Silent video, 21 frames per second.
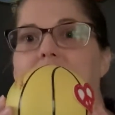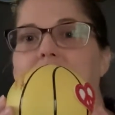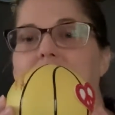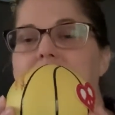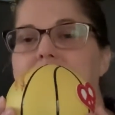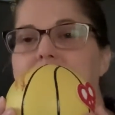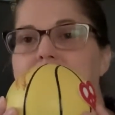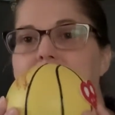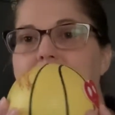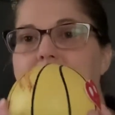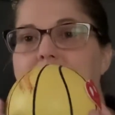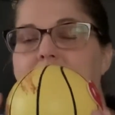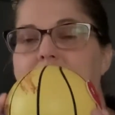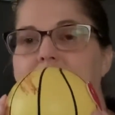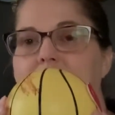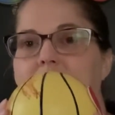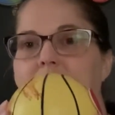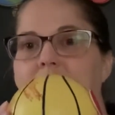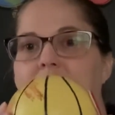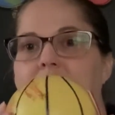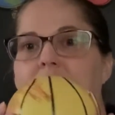it's evening
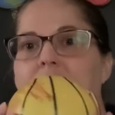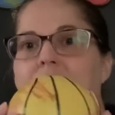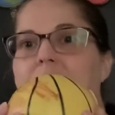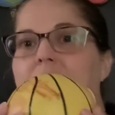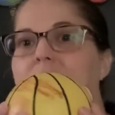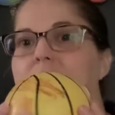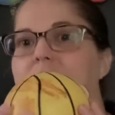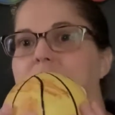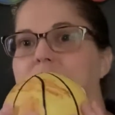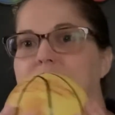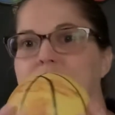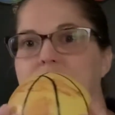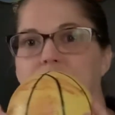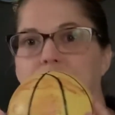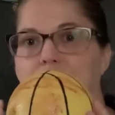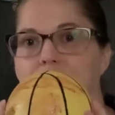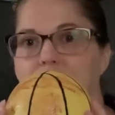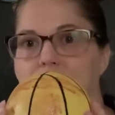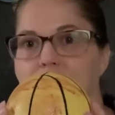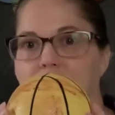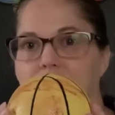and then it's total
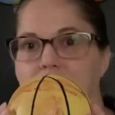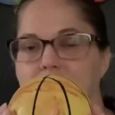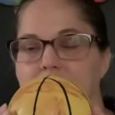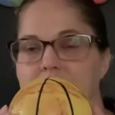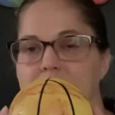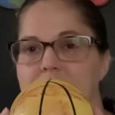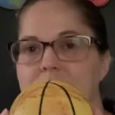darkness.